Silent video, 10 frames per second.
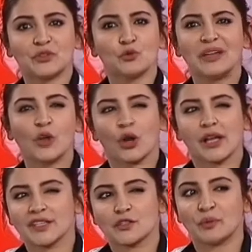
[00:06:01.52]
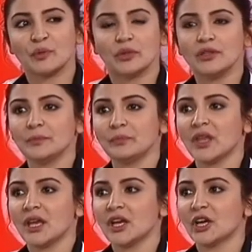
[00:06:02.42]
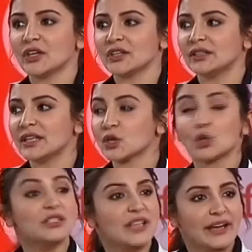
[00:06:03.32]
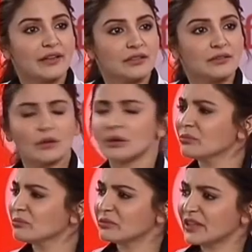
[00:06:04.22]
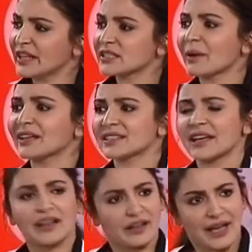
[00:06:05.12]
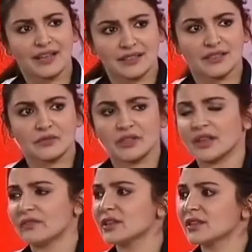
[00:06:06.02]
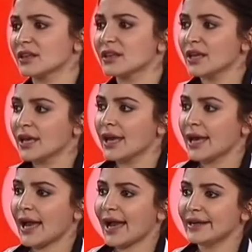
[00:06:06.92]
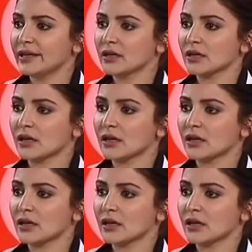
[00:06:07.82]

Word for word: you meet all kinds of people. There's a good side and there's a bad side, as is with everything. And